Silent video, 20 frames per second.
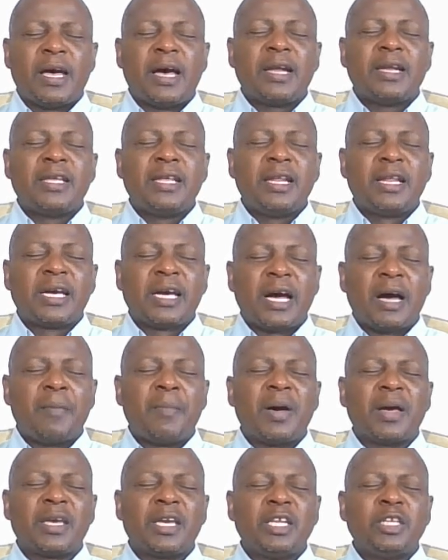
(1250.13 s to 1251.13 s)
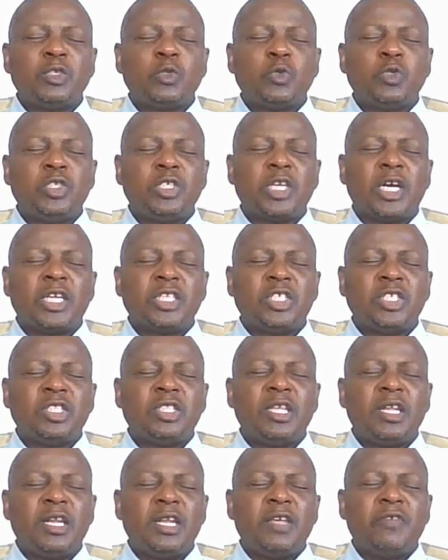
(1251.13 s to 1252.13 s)
and he'll come again to
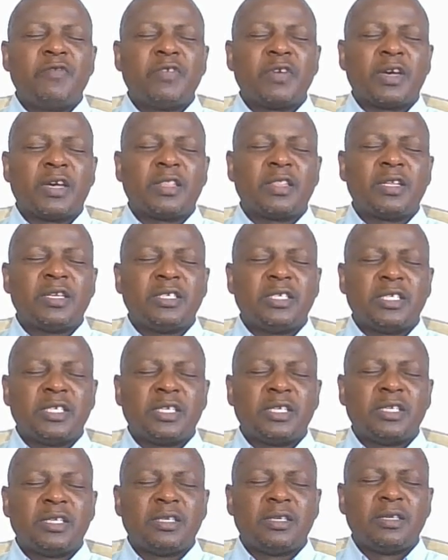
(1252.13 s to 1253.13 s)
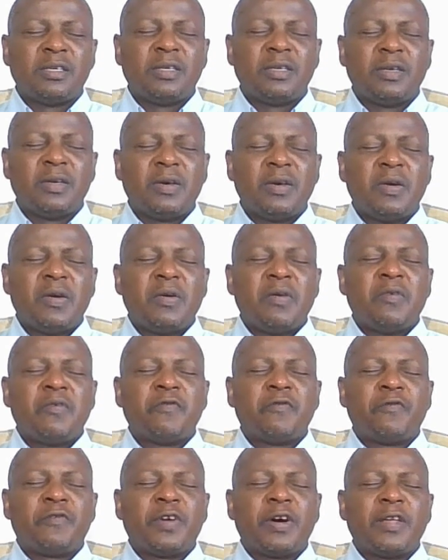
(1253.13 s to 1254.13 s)
judge the living and the dead.
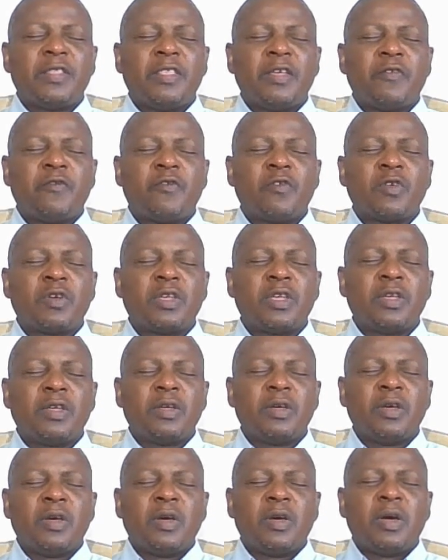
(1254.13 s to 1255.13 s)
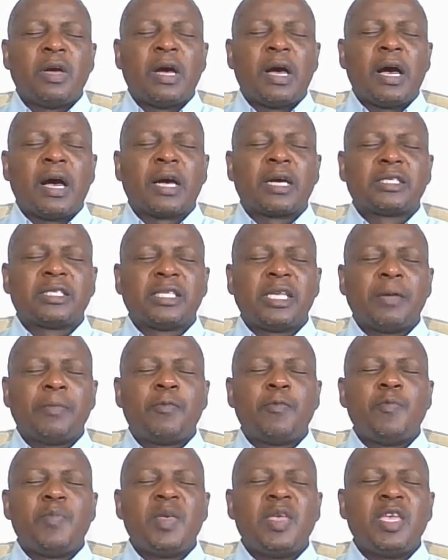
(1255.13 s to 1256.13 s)
Father, forgive,
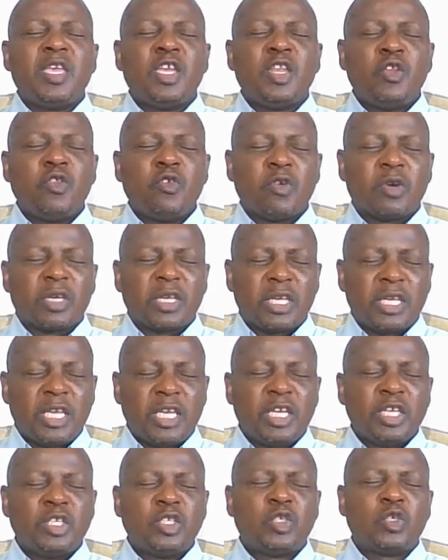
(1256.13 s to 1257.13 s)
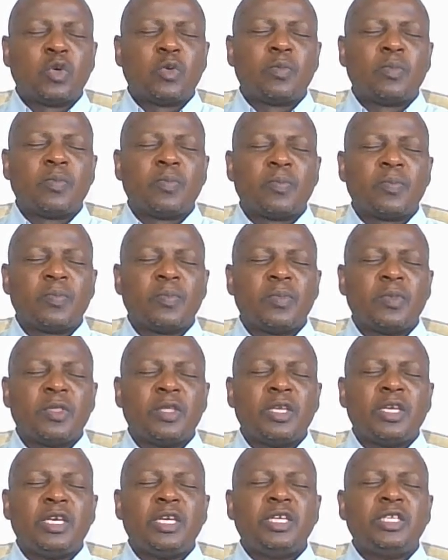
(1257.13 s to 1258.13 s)
accept me in your kingdom.
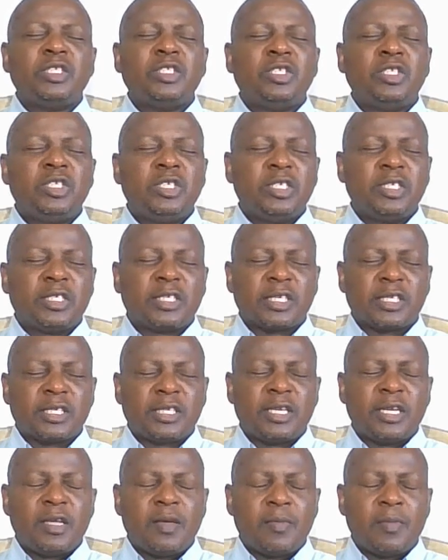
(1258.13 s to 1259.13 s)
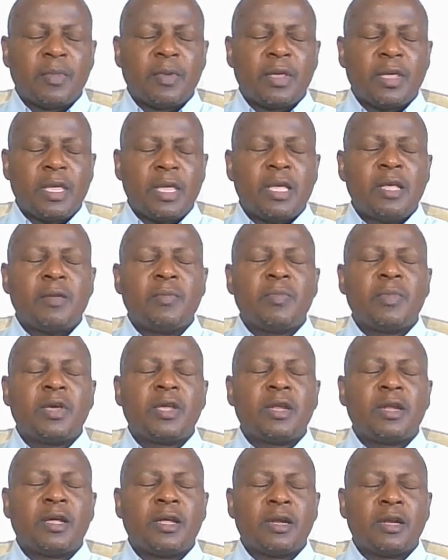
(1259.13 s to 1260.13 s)
In Jesus' name,
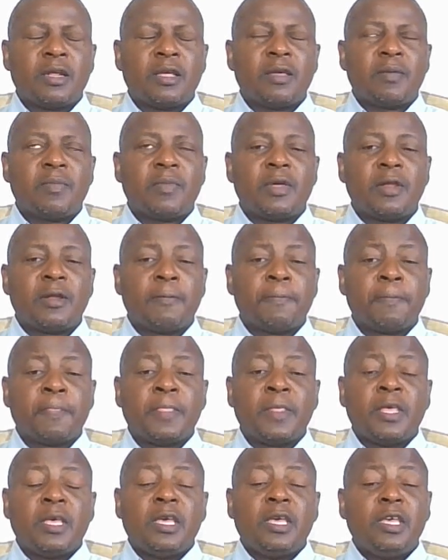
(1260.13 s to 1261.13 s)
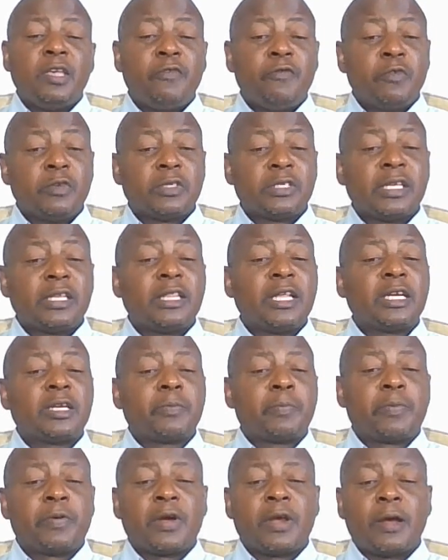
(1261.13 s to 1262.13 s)
amen and amen. If you say
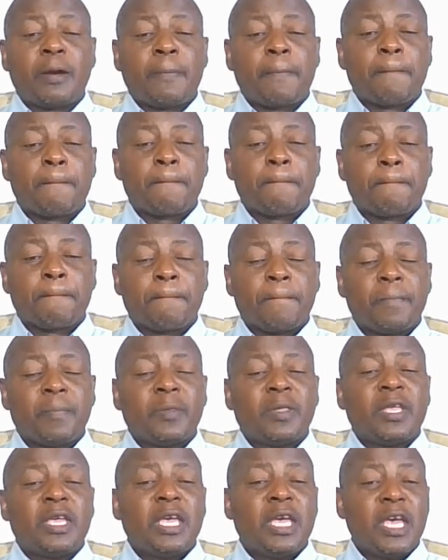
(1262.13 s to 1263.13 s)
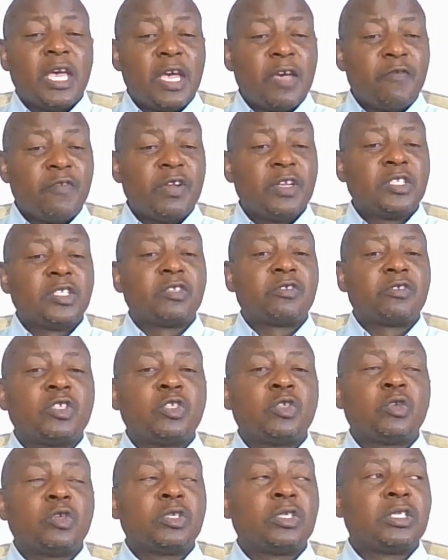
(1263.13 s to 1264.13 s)
that prayer, heaven
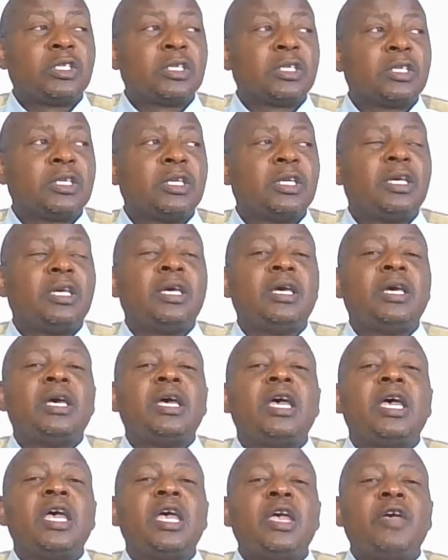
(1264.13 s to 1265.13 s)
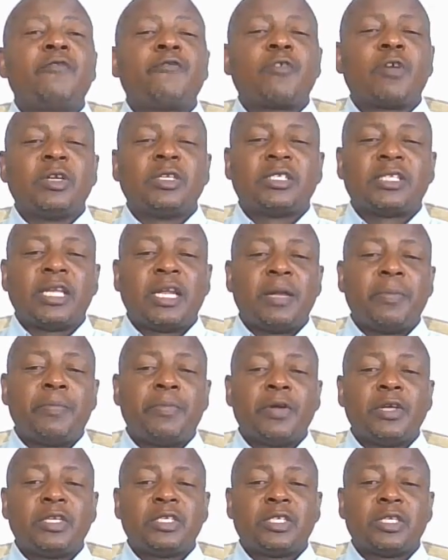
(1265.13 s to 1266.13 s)
rejoicing, everyone is
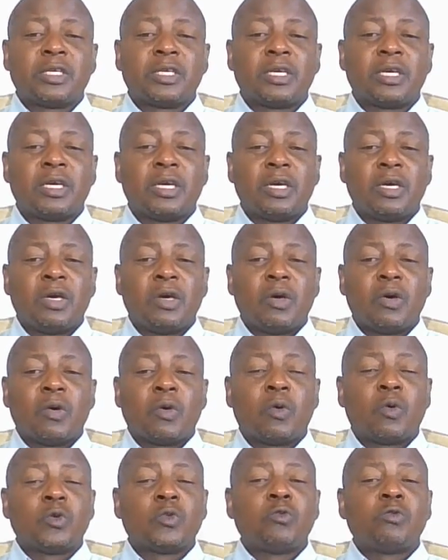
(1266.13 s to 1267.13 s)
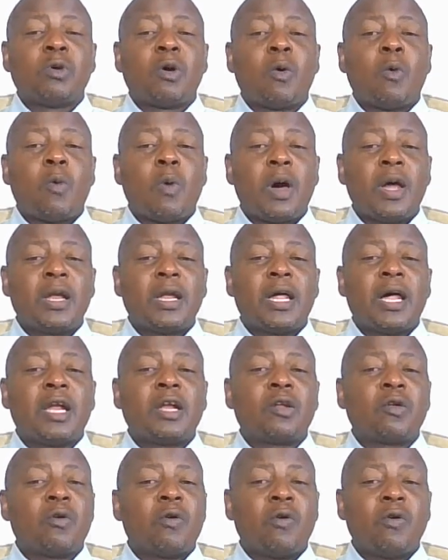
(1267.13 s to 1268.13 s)
celebrating because you are one
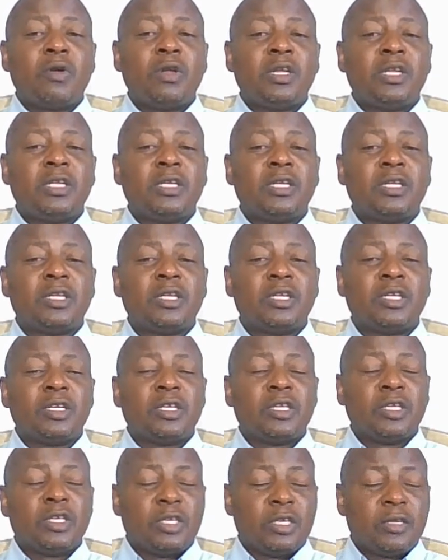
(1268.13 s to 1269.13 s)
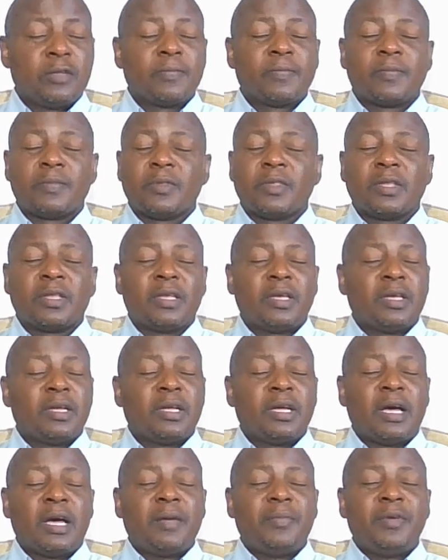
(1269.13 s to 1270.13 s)
and only.
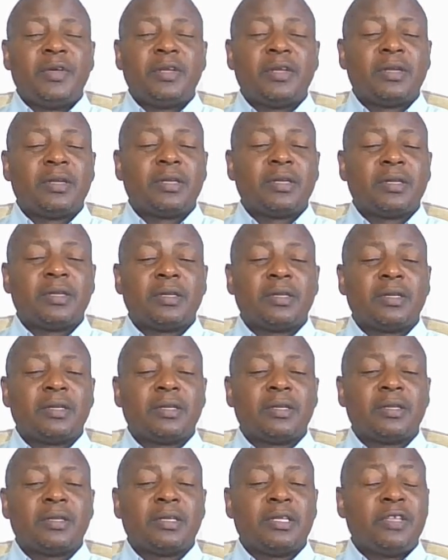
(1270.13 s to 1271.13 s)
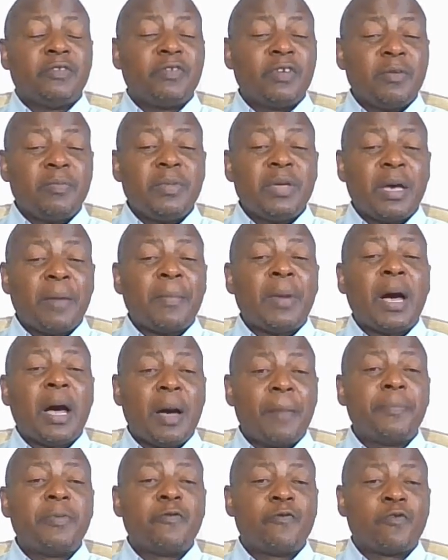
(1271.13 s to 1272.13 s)
I mean, even me, I'm
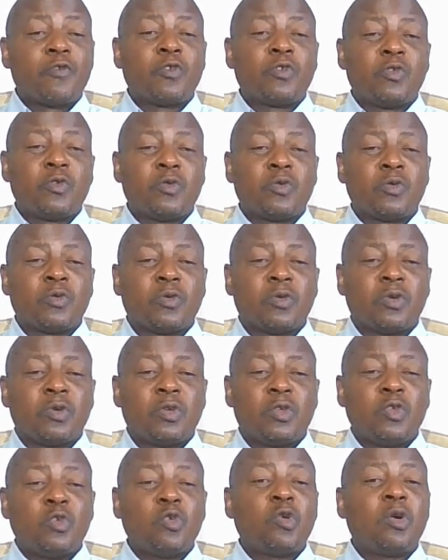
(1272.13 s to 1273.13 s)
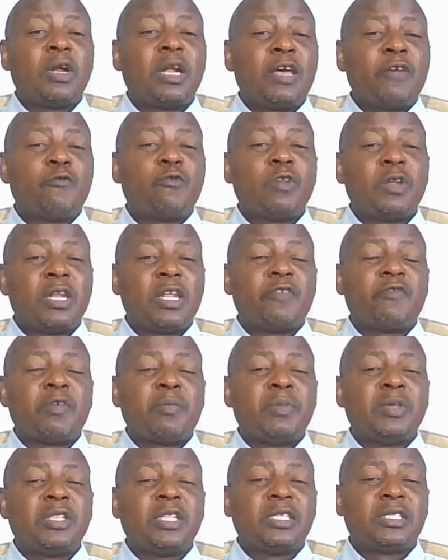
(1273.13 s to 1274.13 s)
happy for you. Your life will never
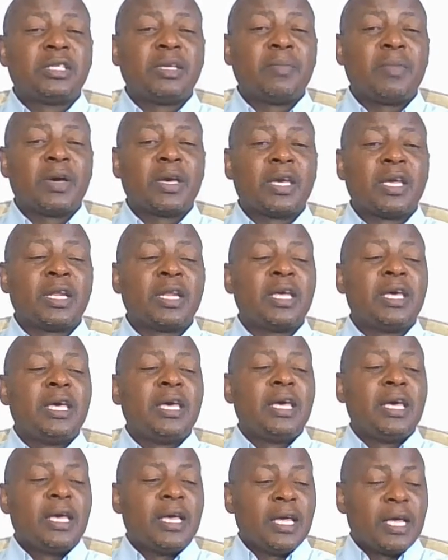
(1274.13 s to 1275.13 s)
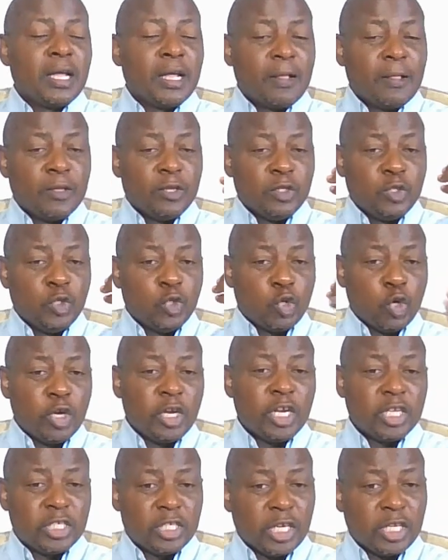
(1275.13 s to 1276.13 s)
be the same again.
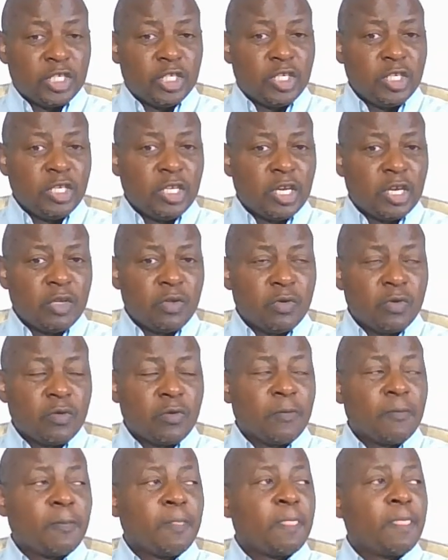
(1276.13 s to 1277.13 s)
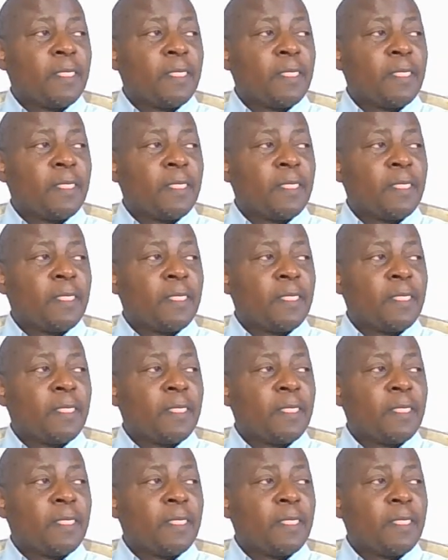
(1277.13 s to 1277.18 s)
Join a church near you.